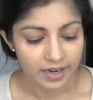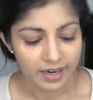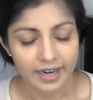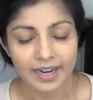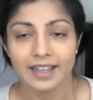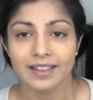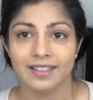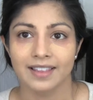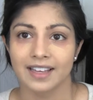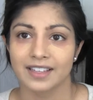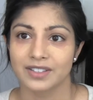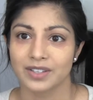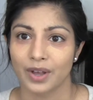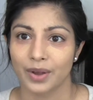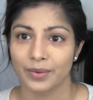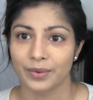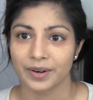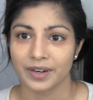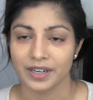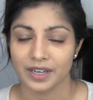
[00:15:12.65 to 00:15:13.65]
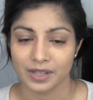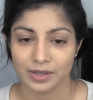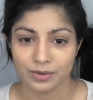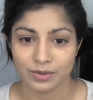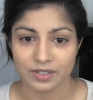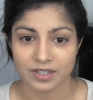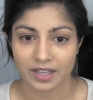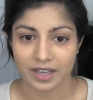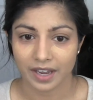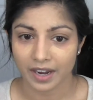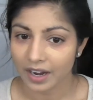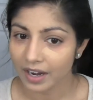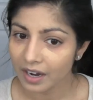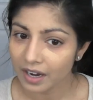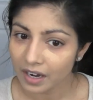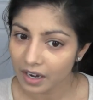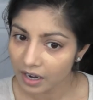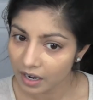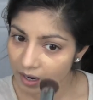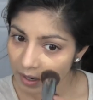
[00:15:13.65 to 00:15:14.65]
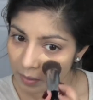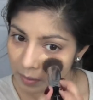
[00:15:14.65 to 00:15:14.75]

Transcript: All right, that's all we're gonna use there.